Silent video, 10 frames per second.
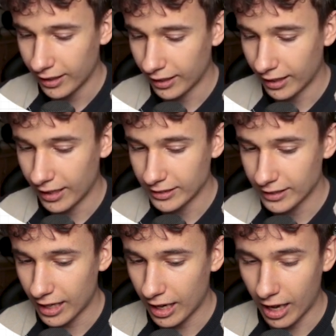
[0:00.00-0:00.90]
and
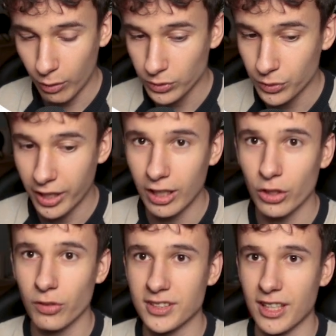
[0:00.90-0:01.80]
I was doing a
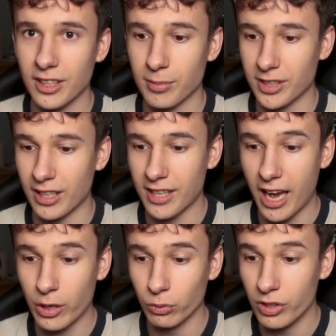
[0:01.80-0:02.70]
lot of setups that
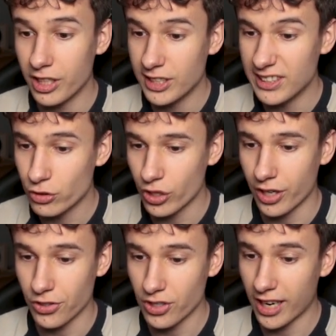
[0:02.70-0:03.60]
I could easily
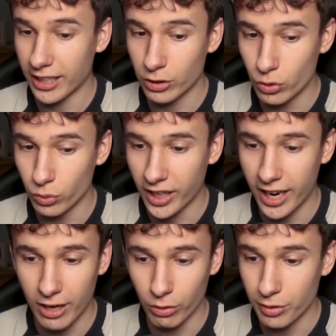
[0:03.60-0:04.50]
charge like
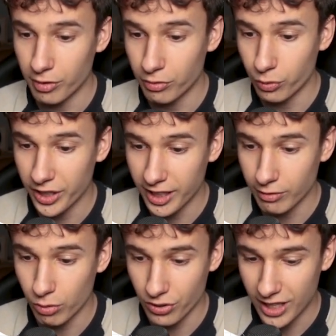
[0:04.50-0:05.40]
2k or even 3k
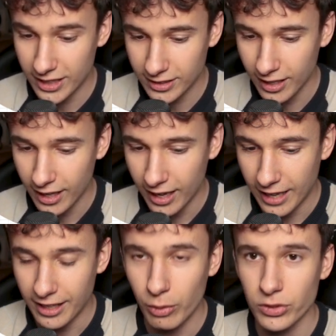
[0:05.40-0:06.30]
for that,
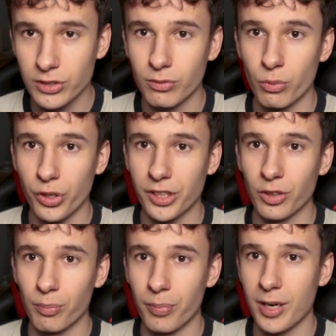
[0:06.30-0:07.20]
and I was working
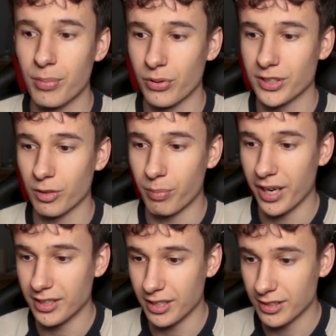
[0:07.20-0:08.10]
on pay-per-result
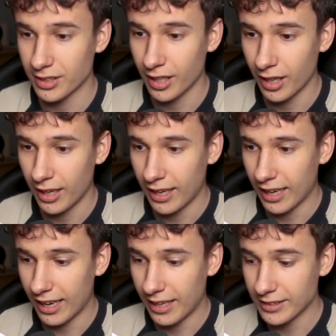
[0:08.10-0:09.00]
basis.
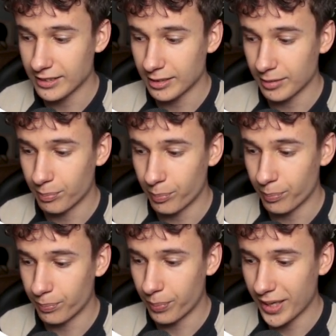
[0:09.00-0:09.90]
And
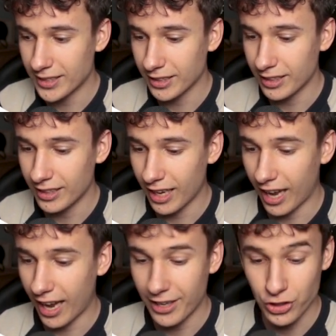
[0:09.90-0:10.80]
basically
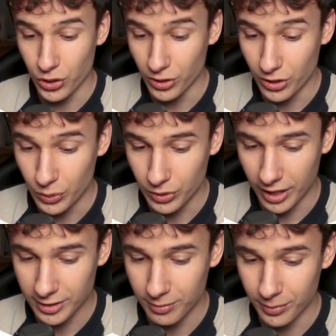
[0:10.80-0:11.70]
I shouldn't do
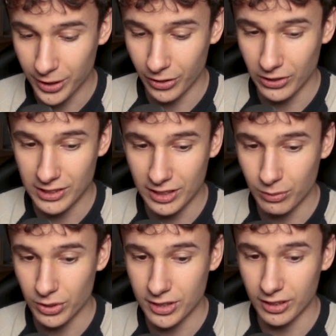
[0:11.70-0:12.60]
that because it
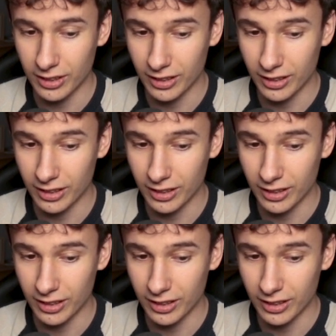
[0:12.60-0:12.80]
was